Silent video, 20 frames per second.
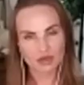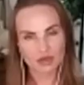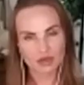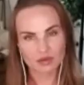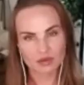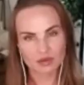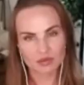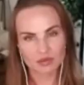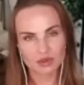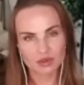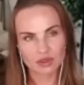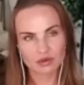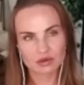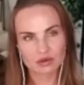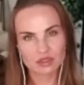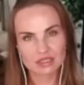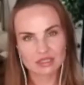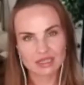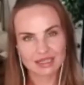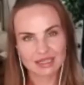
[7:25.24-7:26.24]
But
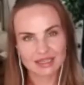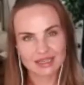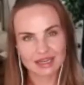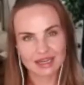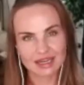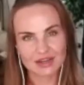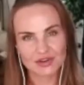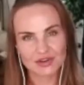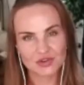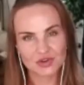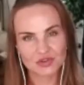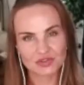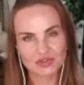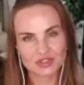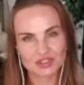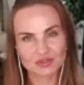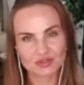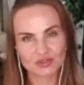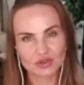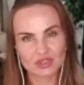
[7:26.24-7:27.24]
honestly, I don't know if
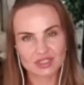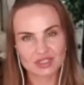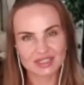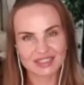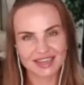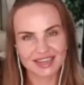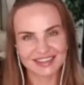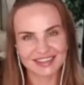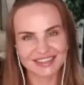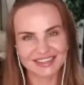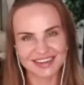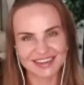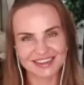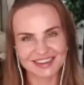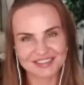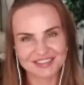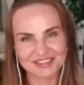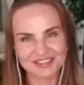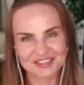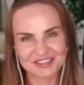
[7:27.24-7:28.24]
it's versatile
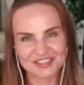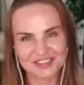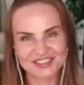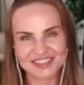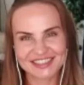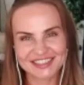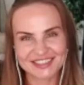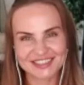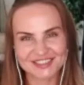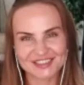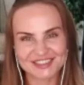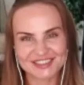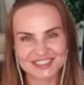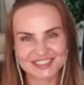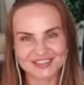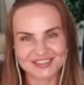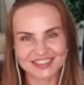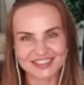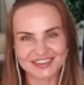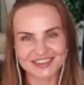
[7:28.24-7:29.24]
enough. Florida is
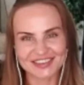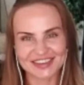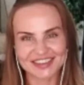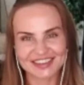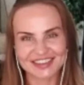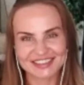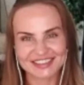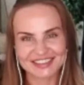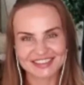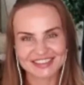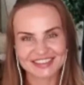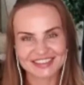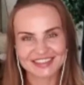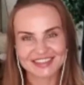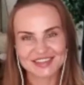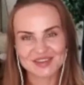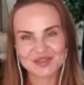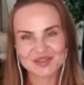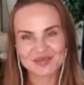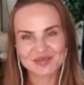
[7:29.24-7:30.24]
also not great,
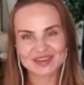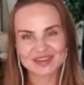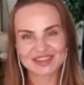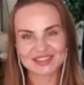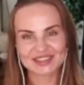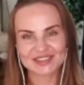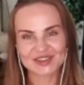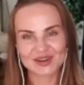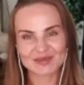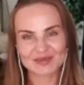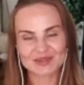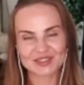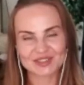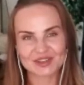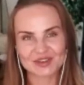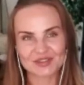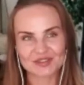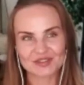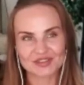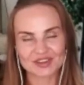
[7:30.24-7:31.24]
but in terms
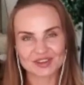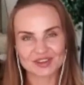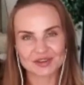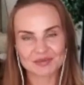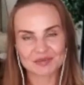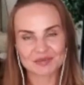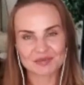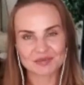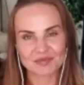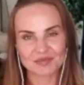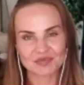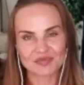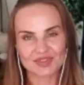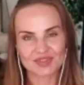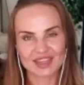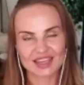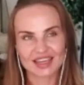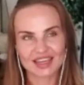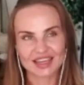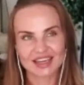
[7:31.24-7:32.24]
of
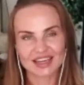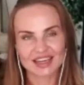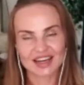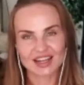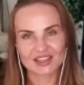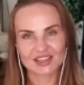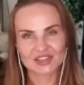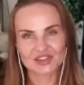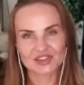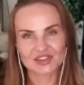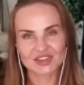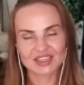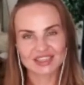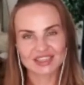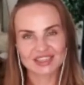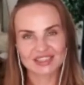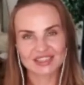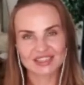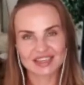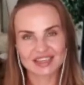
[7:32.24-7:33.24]

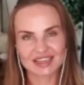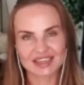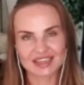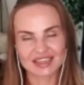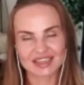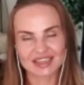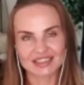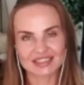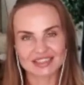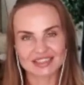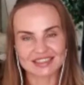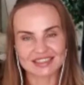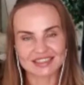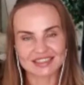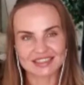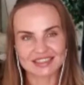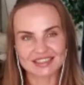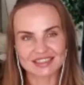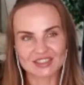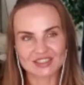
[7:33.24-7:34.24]
culturally and
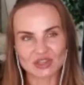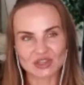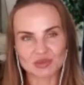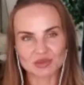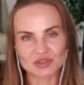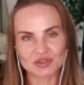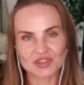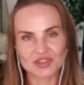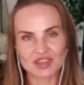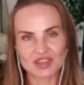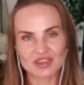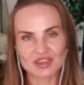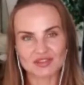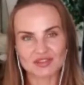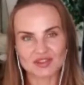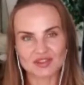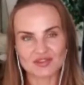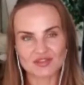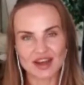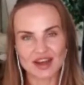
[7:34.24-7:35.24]
in terms of the
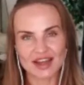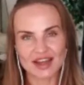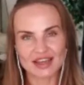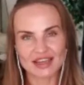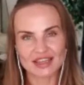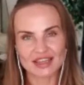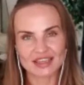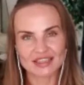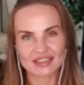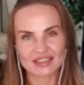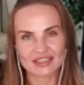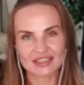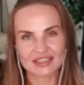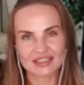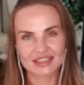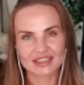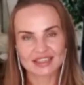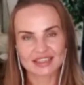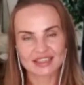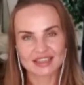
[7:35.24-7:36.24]
variety,
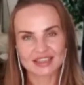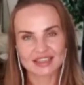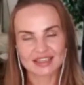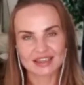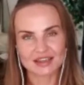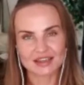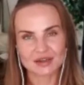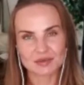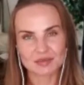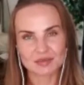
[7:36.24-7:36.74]
um,